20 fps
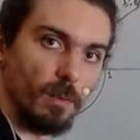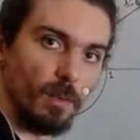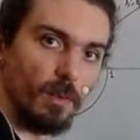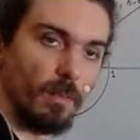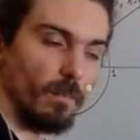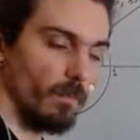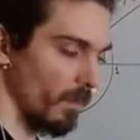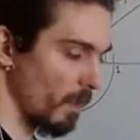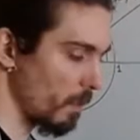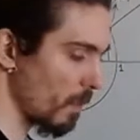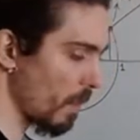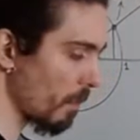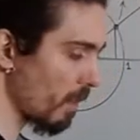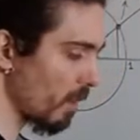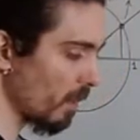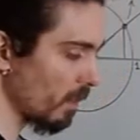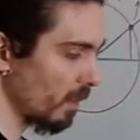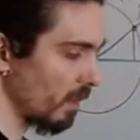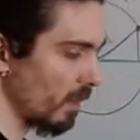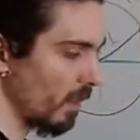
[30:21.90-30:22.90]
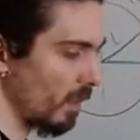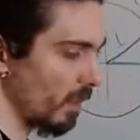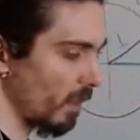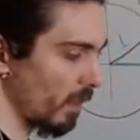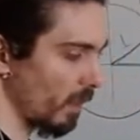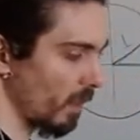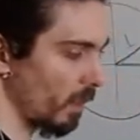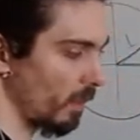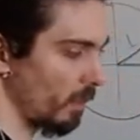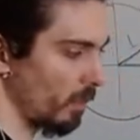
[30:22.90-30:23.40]
Remember?
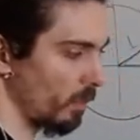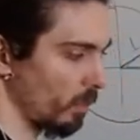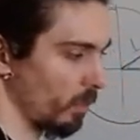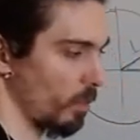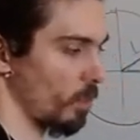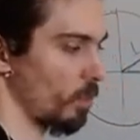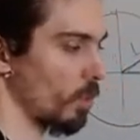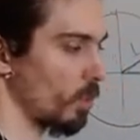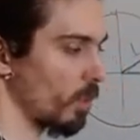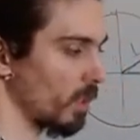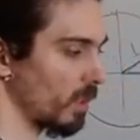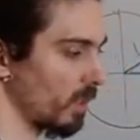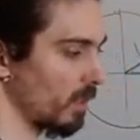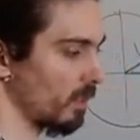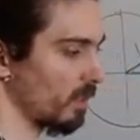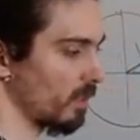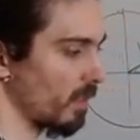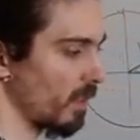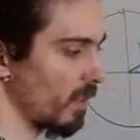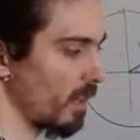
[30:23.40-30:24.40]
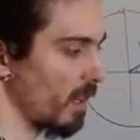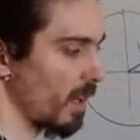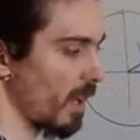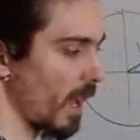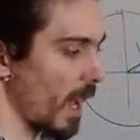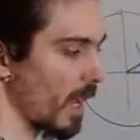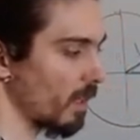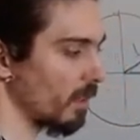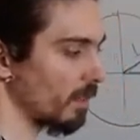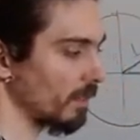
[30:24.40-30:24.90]
Uh, congruent tr uh,
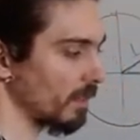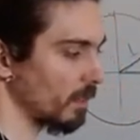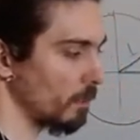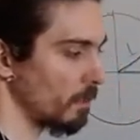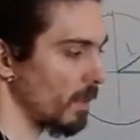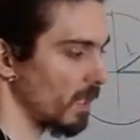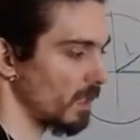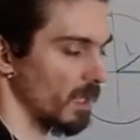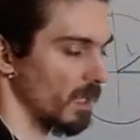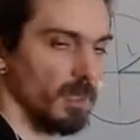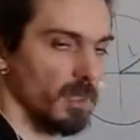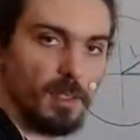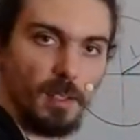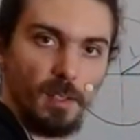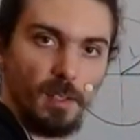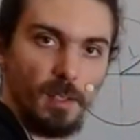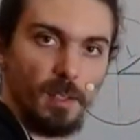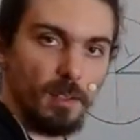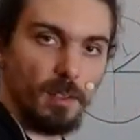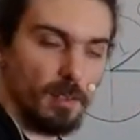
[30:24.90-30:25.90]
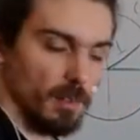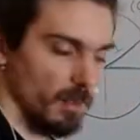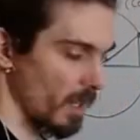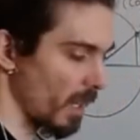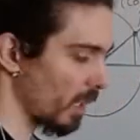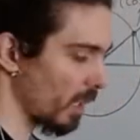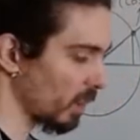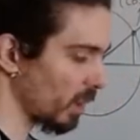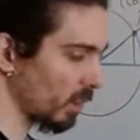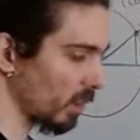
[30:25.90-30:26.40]
angles, meaning they are
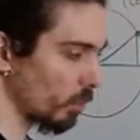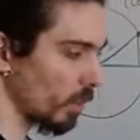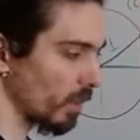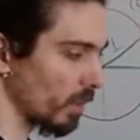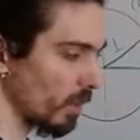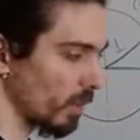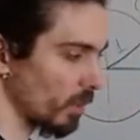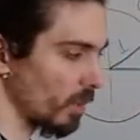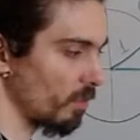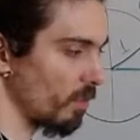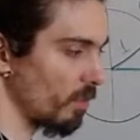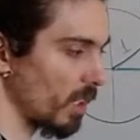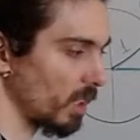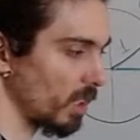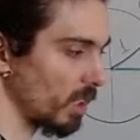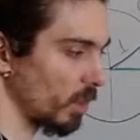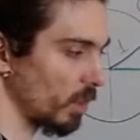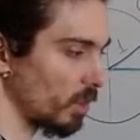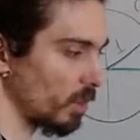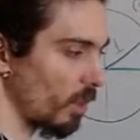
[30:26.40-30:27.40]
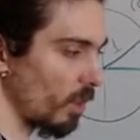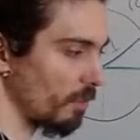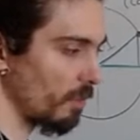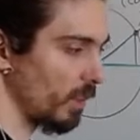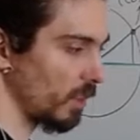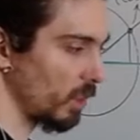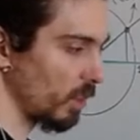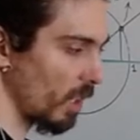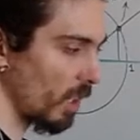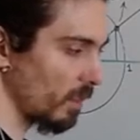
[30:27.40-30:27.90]
just rotated versions of
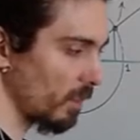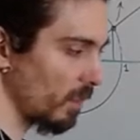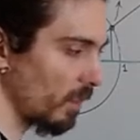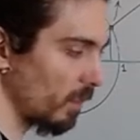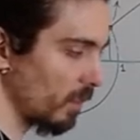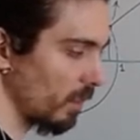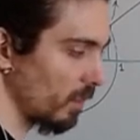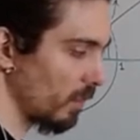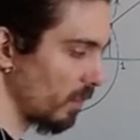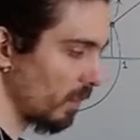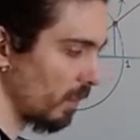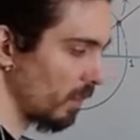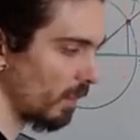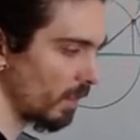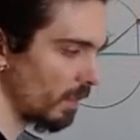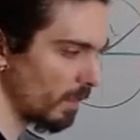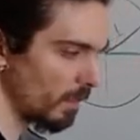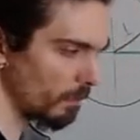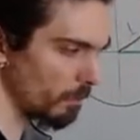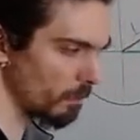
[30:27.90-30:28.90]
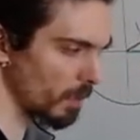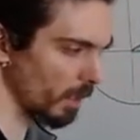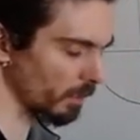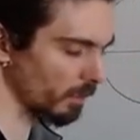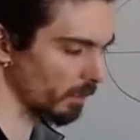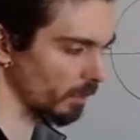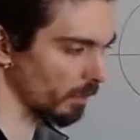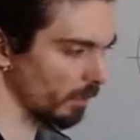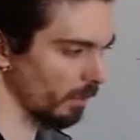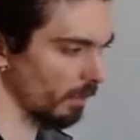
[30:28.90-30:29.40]
each other. But
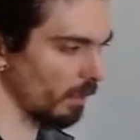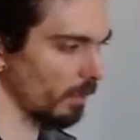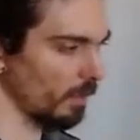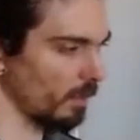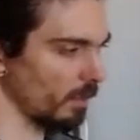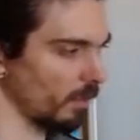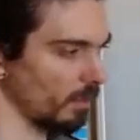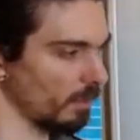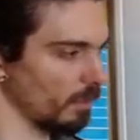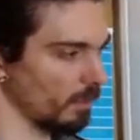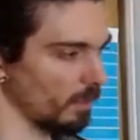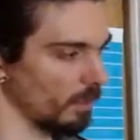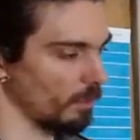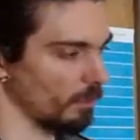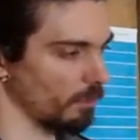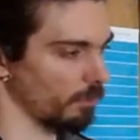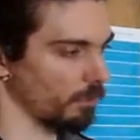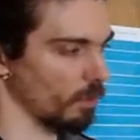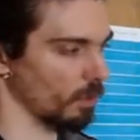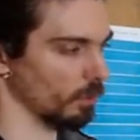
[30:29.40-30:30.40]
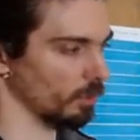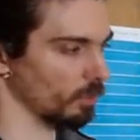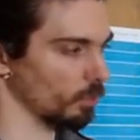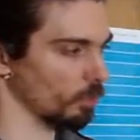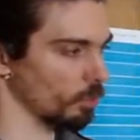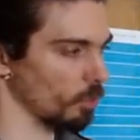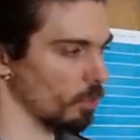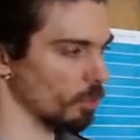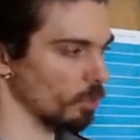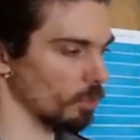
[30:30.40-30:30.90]
for
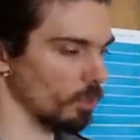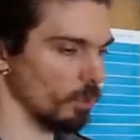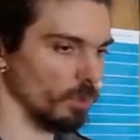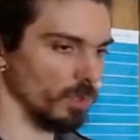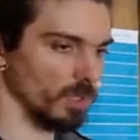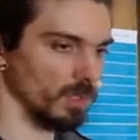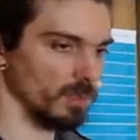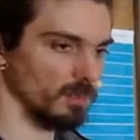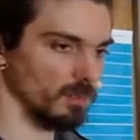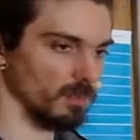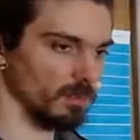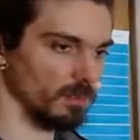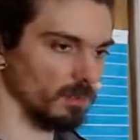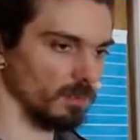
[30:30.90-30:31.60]
congruent